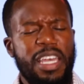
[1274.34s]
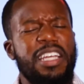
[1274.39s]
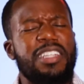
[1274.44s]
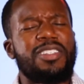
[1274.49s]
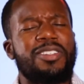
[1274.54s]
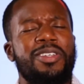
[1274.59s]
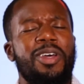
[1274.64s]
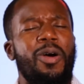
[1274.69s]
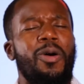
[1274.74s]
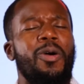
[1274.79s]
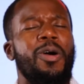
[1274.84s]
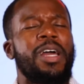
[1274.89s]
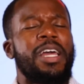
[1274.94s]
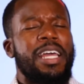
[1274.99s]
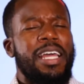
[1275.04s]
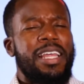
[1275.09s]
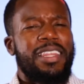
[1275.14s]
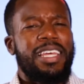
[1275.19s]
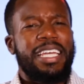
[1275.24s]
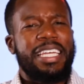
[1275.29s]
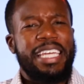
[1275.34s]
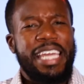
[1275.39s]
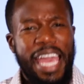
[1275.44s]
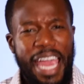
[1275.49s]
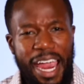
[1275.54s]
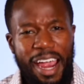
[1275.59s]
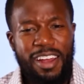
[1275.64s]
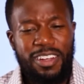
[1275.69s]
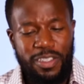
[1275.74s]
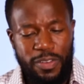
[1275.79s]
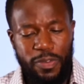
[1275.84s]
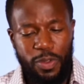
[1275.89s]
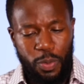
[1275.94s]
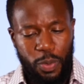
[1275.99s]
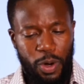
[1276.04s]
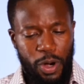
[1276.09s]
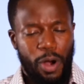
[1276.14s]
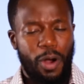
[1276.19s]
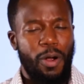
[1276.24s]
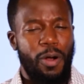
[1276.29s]
And so the cares of the
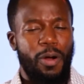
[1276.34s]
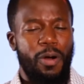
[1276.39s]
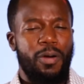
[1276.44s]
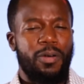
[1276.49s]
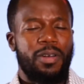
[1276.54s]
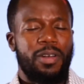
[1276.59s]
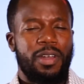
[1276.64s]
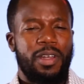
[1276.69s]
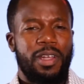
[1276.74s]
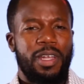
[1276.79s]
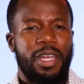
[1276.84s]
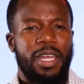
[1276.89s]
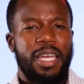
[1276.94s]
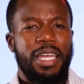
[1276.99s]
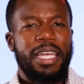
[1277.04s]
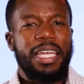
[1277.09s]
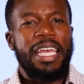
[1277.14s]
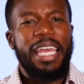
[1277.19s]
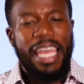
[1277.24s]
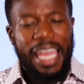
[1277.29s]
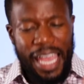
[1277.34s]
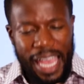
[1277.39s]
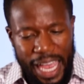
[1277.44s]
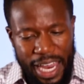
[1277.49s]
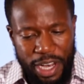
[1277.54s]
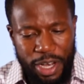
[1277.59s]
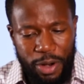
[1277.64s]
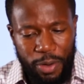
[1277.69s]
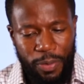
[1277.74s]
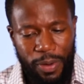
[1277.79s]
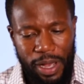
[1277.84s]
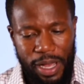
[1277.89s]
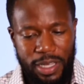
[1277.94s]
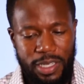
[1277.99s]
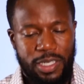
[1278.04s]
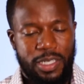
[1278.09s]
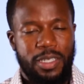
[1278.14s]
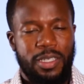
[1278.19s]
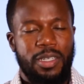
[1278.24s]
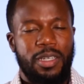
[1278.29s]
world hinder
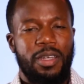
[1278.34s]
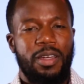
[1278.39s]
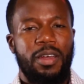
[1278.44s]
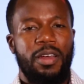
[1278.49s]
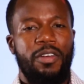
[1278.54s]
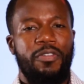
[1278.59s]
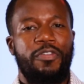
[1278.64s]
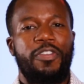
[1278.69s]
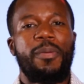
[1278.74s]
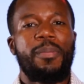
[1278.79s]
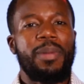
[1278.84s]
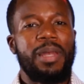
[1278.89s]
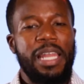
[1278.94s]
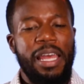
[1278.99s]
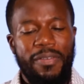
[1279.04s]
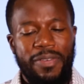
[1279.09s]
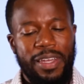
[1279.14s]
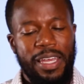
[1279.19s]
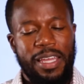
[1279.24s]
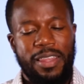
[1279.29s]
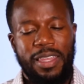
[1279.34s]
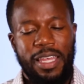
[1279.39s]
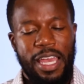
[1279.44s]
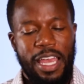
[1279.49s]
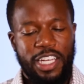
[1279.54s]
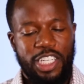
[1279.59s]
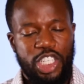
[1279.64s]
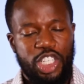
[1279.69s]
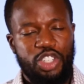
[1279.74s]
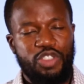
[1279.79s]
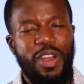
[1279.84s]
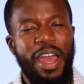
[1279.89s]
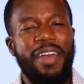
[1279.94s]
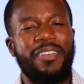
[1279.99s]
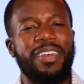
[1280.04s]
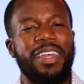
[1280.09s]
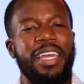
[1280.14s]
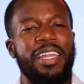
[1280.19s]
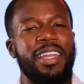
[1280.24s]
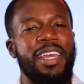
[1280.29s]
us from living in the
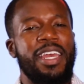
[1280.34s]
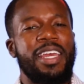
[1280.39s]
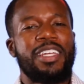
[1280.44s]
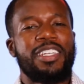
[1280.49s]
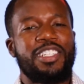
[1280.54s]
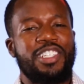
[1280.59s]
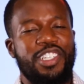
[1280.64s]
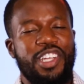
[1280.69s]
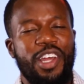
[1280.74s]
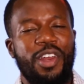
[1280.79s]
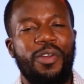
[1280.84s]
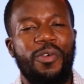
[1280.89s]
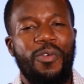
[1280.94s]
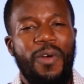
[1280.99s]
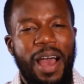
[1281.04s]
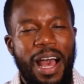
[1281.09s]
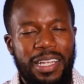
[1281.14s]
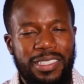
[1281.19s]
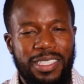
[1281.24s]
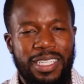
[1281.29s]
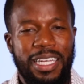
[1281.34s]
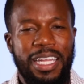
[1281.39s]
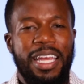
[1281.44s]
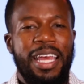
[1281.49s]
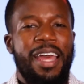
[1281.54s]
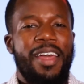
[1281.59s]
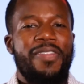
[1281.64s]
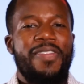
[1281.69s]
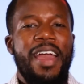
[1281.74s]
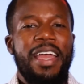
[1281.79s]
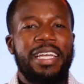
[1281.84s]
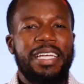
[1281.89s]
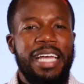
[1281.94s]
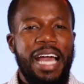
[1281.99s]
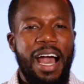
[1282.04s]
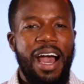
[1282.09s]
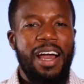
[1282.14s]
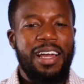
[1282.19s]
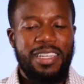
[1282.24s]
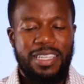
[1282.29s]
extravagant generosity that
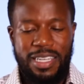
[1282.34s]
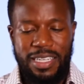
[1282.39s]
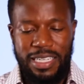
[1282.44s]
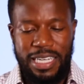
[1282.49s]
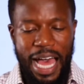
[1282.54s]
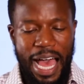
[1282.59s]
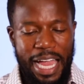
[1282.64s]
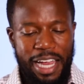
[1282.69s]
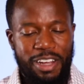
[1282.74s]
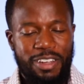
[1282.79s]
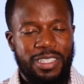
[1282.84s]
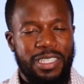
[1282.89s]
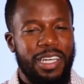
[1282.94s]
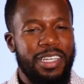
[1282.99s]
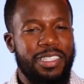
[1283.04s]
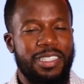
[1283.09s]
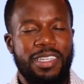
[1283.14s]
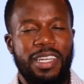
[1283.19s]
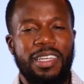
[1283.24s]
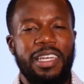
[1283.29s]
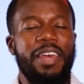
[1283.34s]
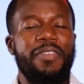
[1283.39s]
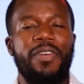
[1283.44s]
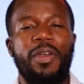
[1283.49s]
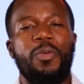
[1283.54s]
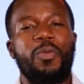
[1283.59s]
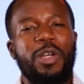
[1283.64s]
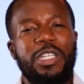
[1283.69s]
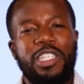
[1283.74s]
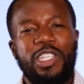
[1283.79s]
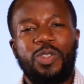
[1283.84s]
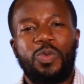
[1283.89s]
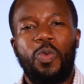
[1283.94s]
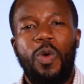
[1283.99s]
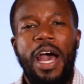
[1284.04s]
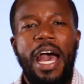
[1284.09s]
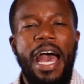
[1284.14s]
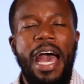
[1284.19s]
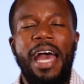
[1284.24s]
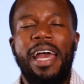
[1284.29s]
God desires us to live in, which is
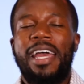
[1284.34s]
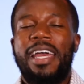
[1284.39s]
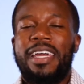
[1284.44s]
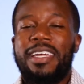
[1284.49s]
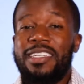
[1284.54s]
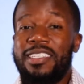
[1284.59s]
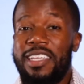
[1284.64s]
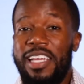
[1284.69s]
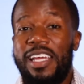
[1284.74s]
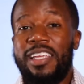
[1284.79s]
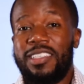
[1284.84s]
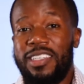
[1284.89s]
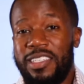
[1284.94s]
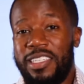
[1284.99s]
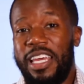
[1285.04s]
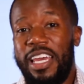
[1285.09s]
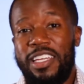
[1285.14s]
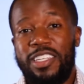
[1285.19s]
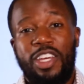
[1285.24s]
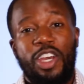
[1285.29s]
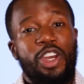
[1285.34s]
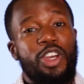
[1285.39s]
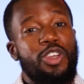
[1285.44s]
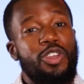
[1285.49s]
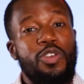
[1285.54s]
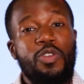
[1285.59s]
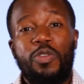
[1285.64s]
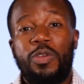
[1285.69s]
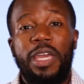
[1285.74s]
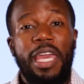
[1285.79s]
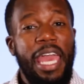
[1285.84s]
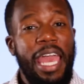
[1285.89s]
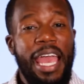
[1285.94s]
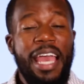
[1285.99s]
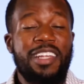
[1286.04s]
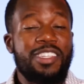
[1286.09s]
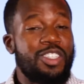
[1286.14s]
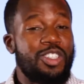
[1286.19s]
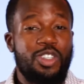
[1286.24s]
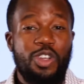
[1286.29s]
why Jesus says, You
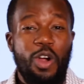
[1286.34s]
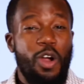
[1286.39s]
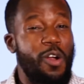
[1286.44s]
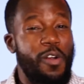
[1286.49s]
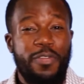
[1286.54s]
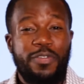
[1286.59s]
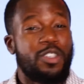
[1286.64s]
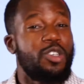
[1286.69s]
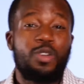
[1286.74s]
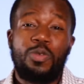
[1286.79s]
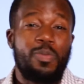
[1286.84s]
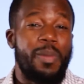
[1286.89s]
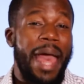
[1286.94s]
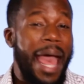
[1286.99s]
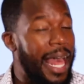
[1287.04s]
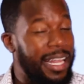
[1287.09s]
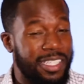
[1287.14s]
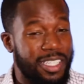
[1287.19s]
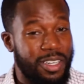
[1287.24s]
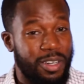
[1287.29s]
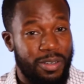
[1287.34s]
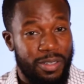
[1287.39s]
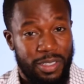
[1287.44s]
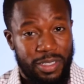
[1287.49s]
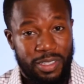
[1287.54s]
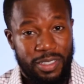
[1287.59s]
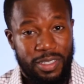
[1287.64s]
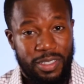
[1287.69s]
can't serve two masters.